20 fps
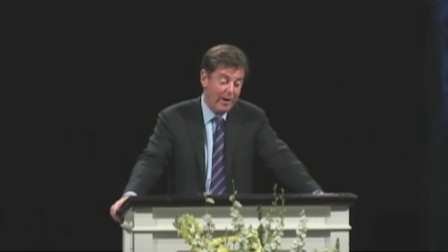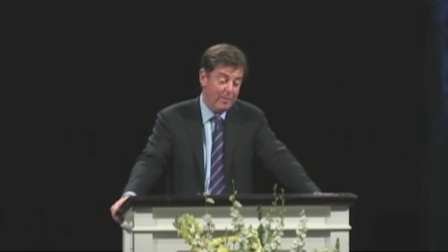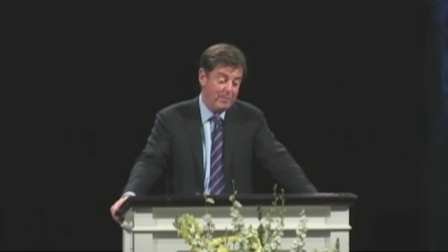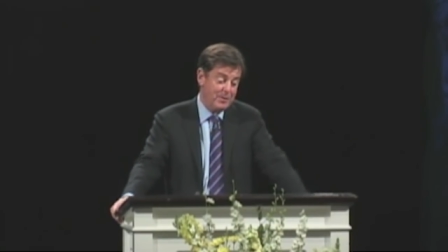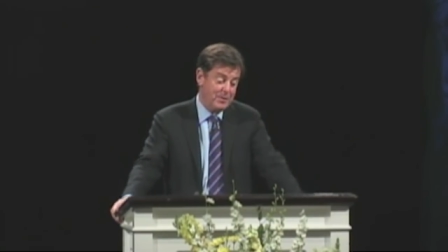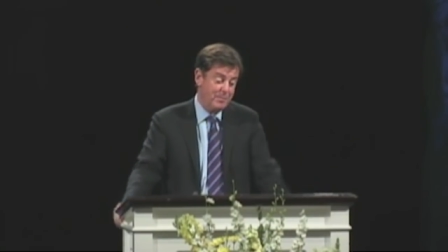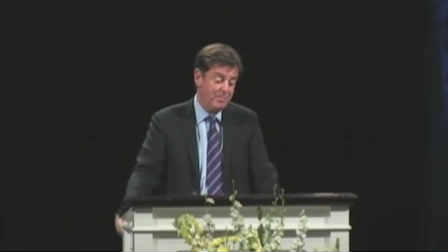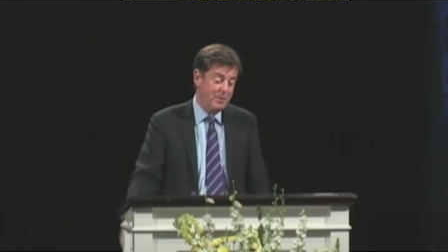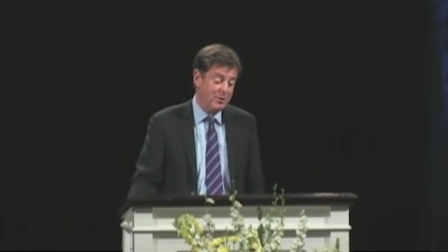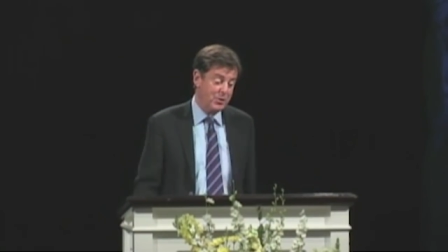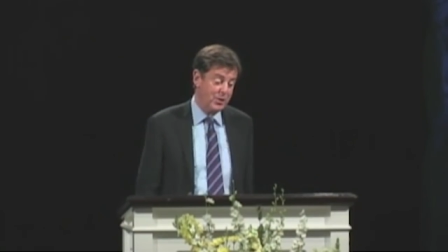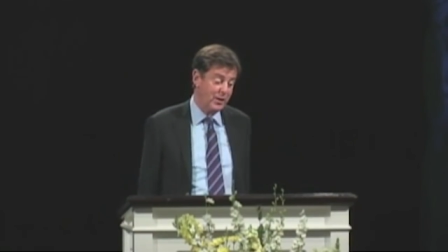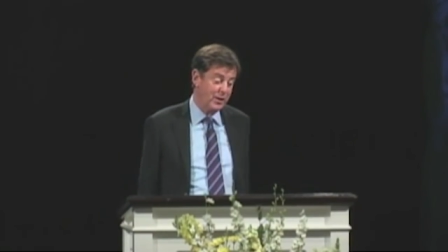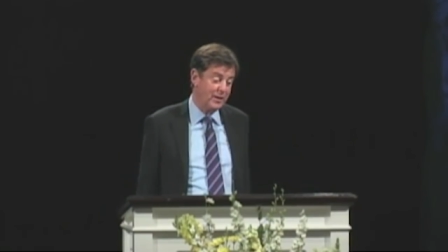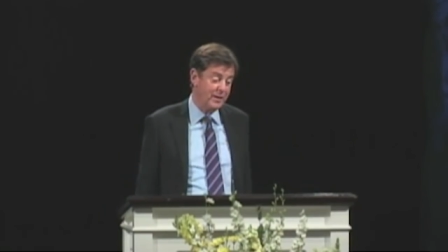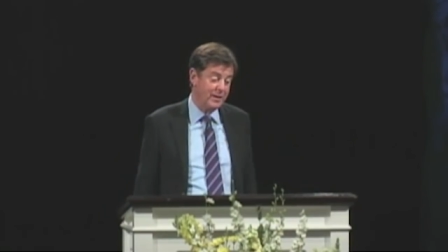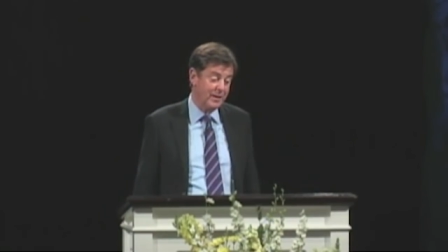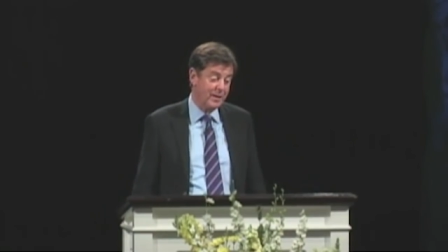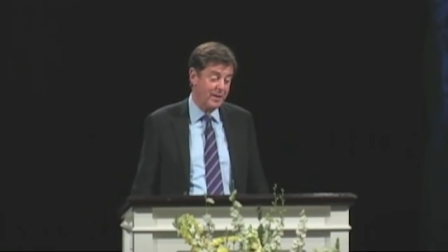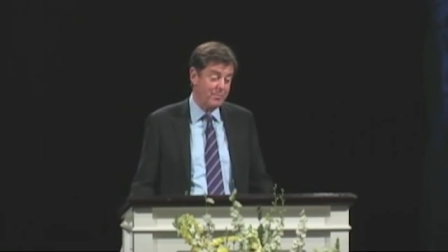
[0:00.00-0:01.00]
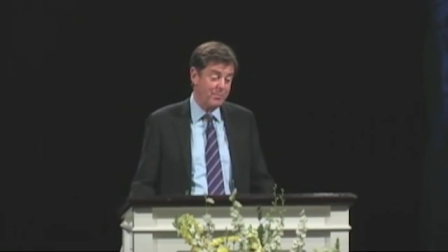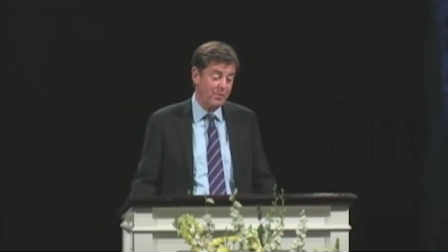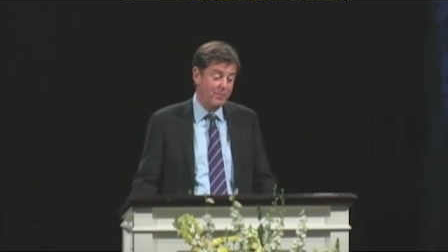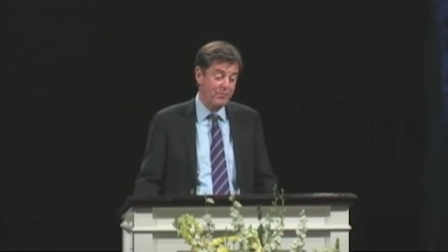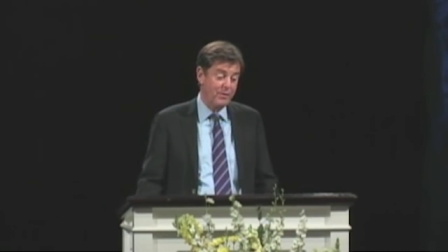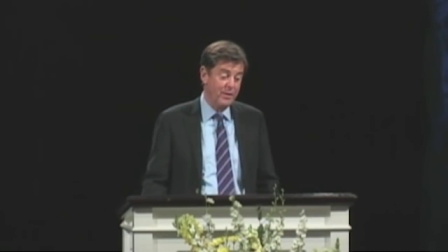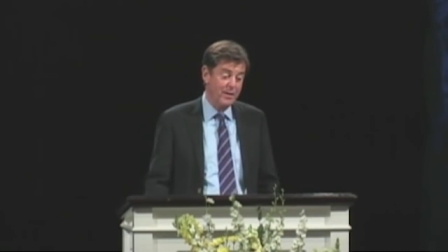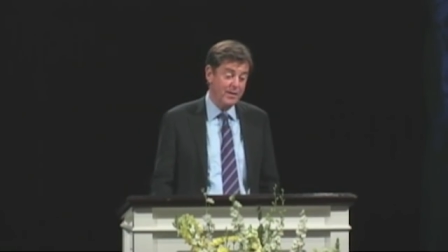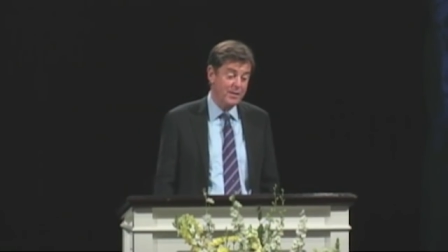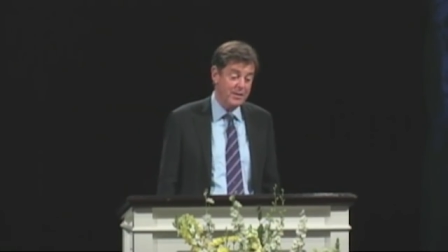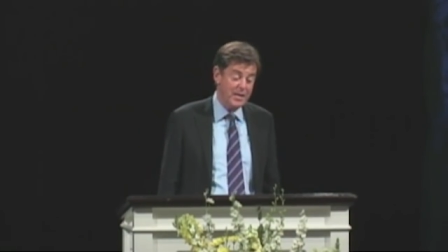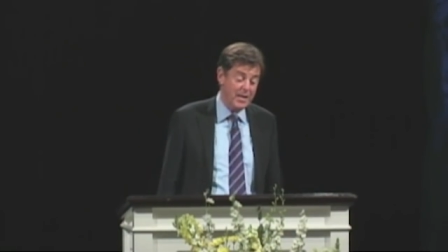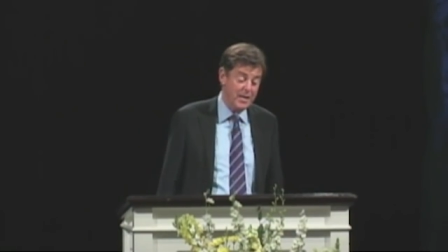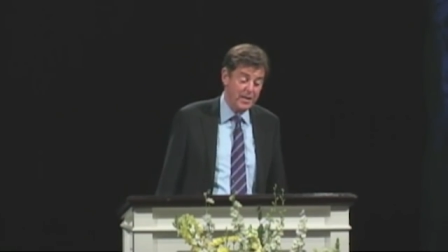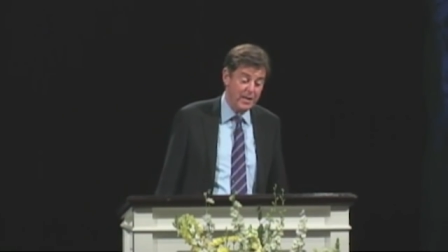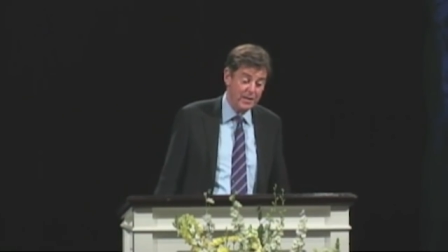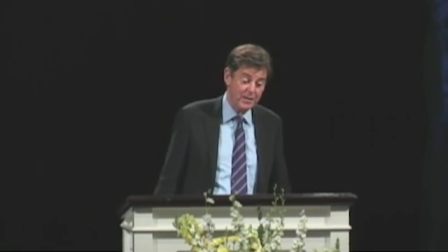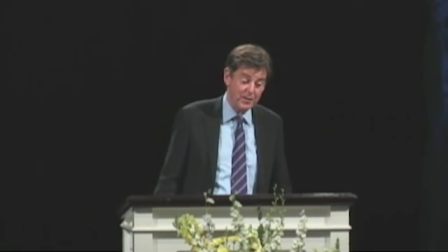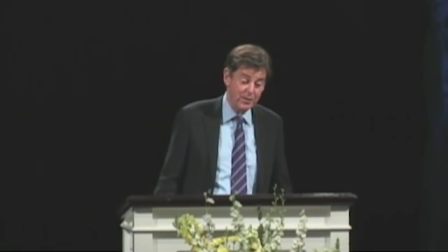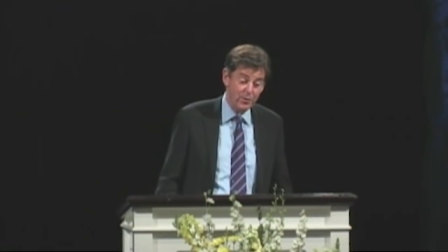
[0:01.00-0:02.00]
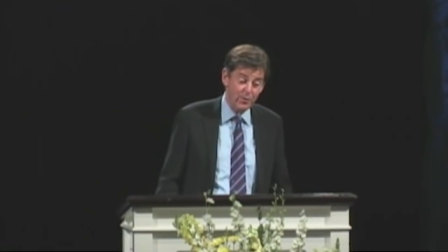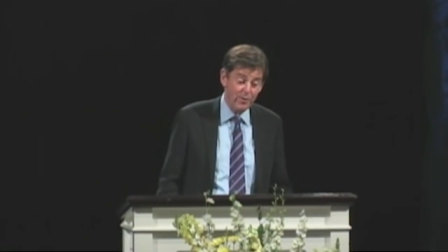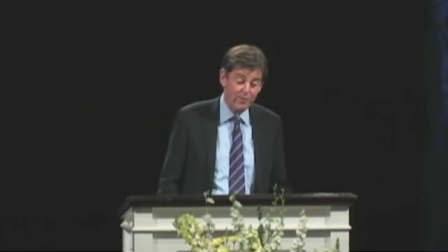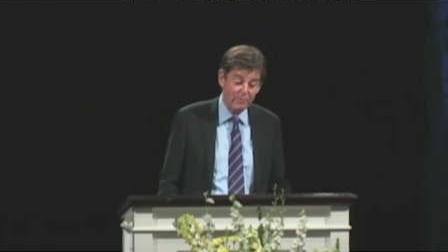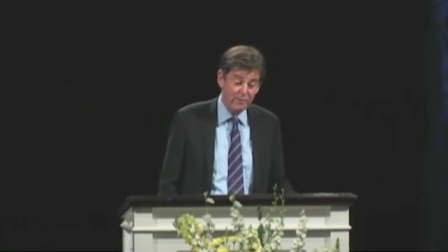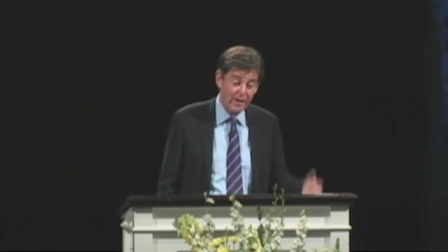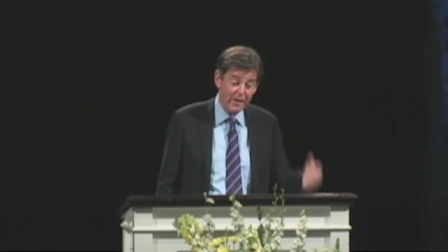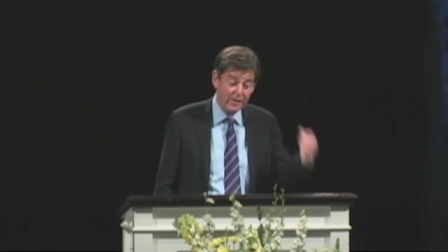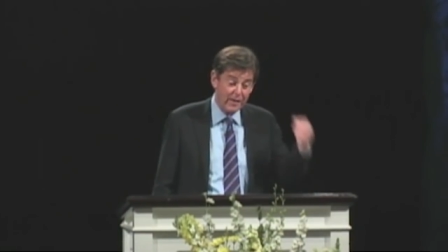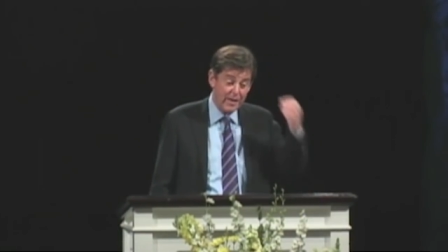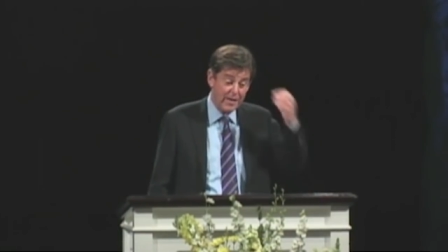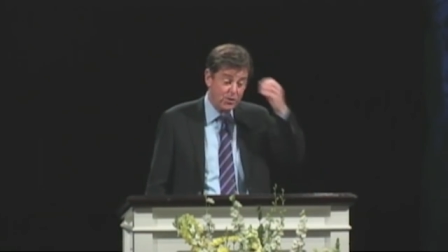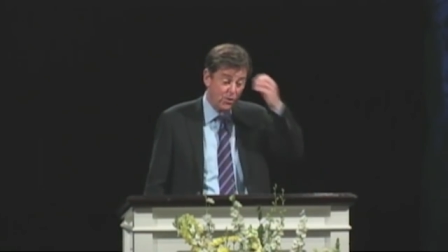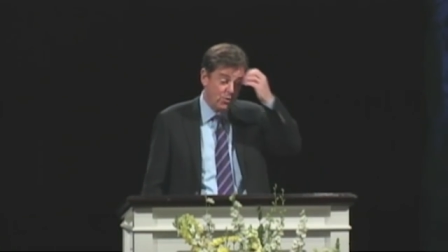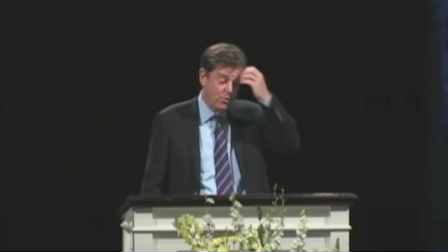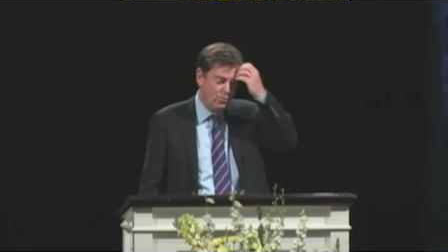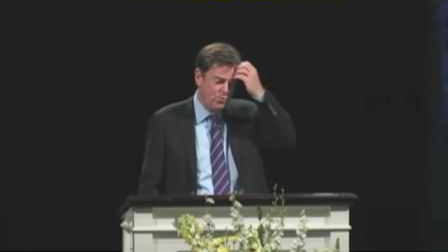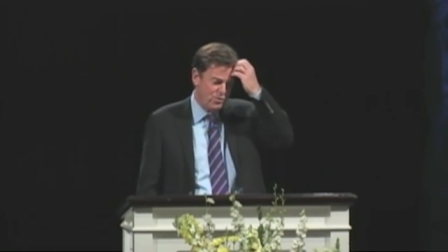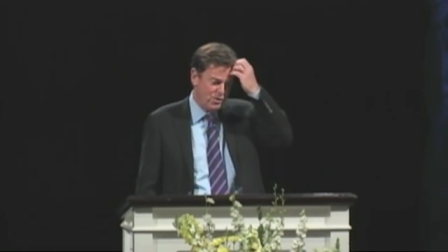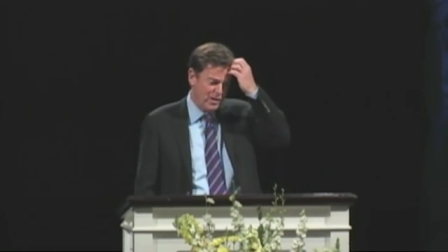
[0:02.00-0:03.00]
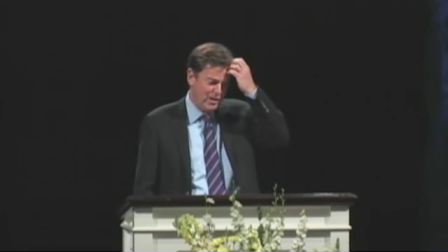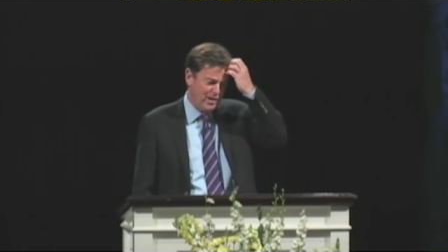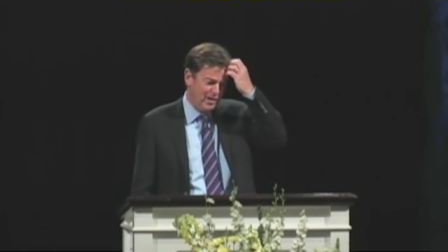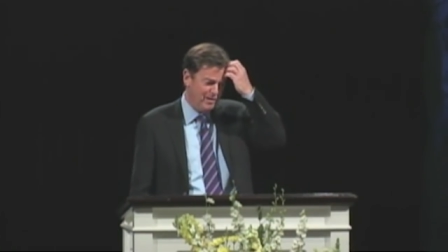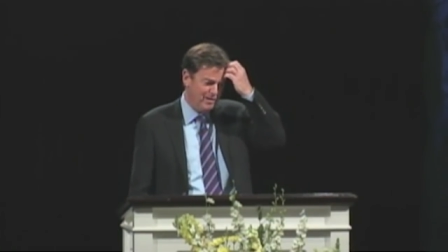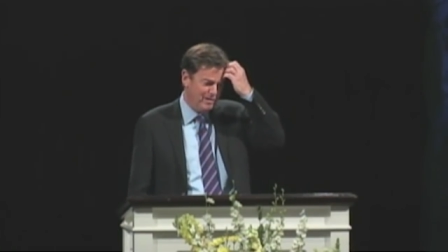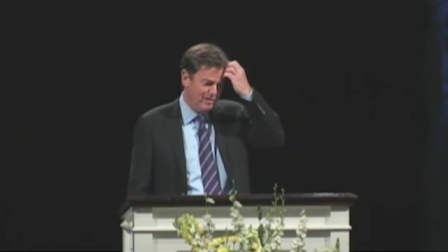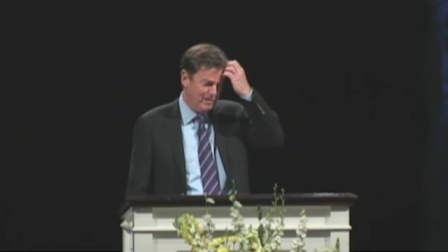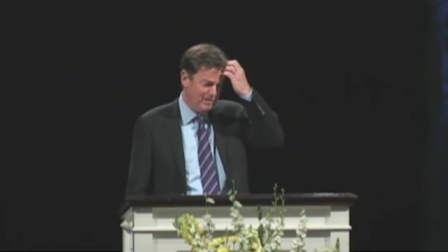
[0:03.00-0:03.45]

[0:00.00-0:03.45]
I was in Michigan a couple of 10 days ago, in fact, last Tuesday,